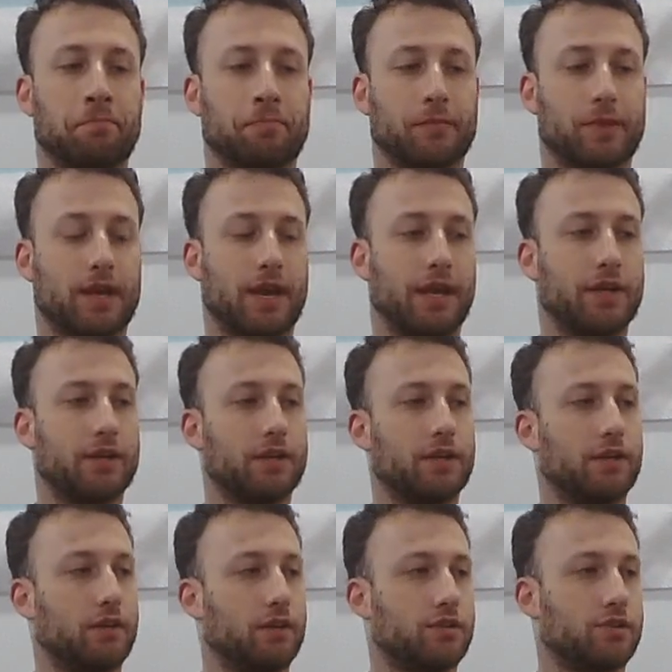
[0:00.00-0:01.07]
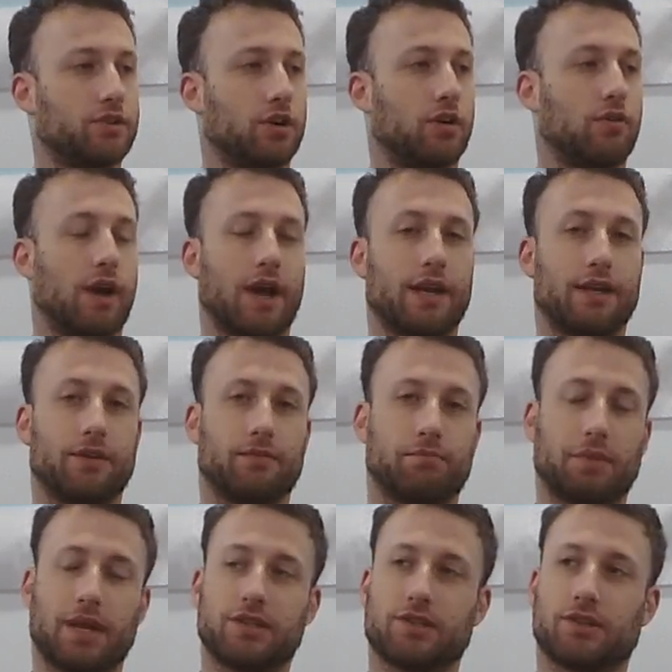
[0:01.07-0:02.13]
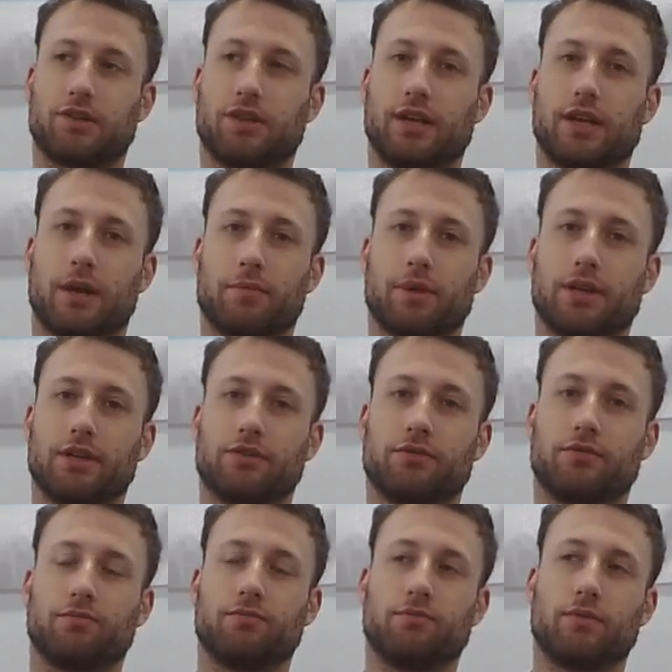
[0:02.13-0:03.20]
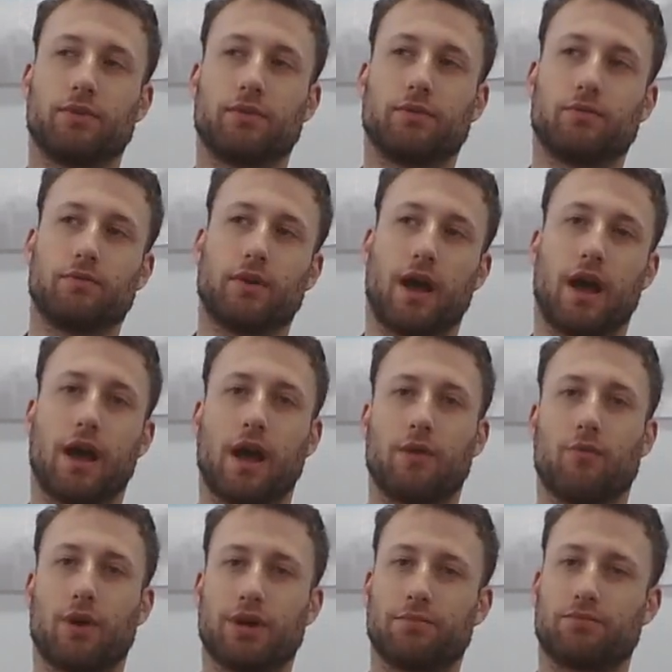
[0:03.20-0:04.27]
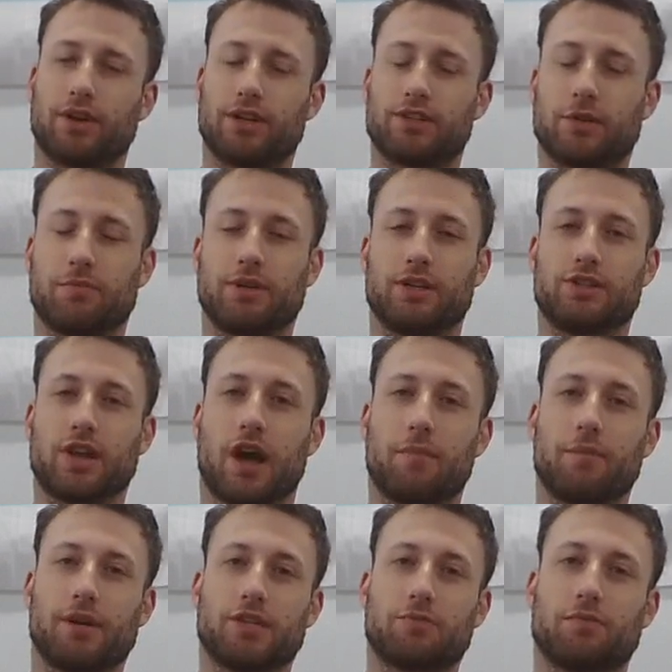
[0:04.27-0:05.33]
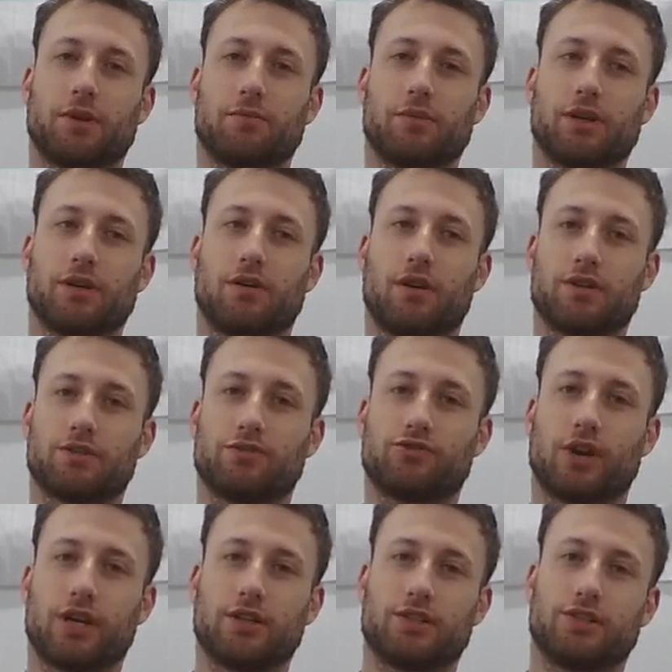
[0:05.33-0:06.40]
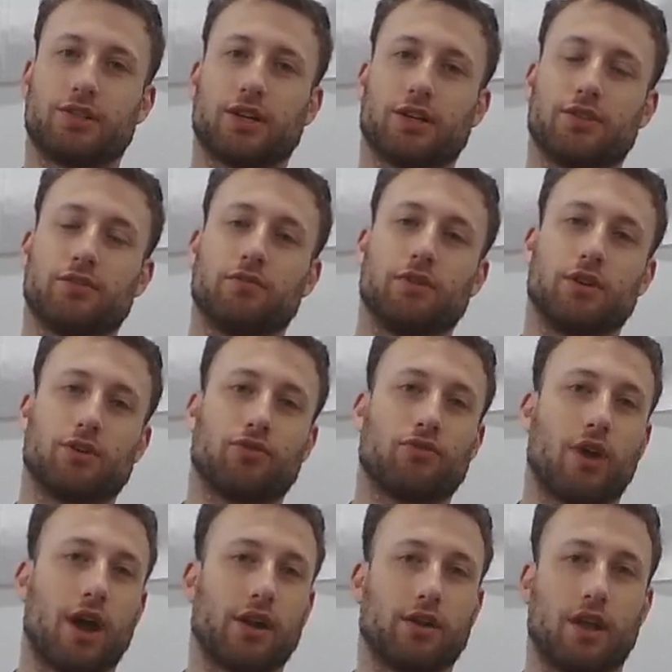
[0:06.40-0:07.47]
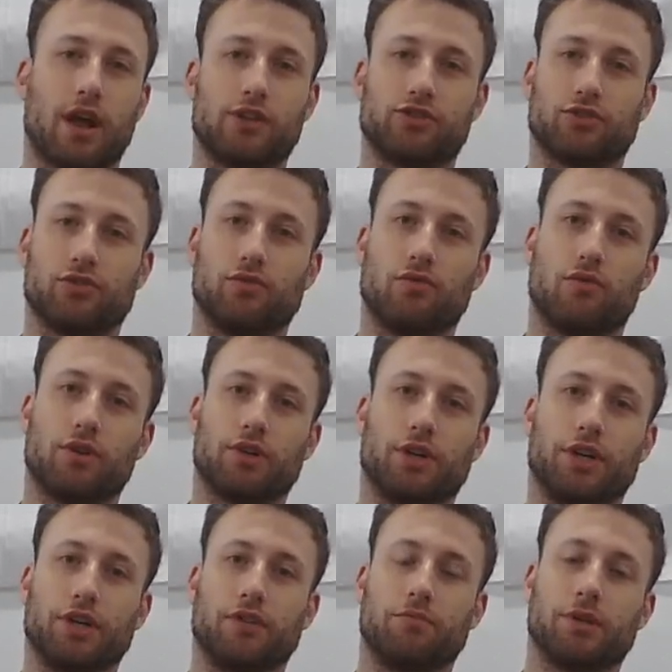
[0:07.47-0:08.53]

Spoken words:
Okay? So, and basically, I want to break this up into topics, but I'm going to also try to stick to a chronological order here,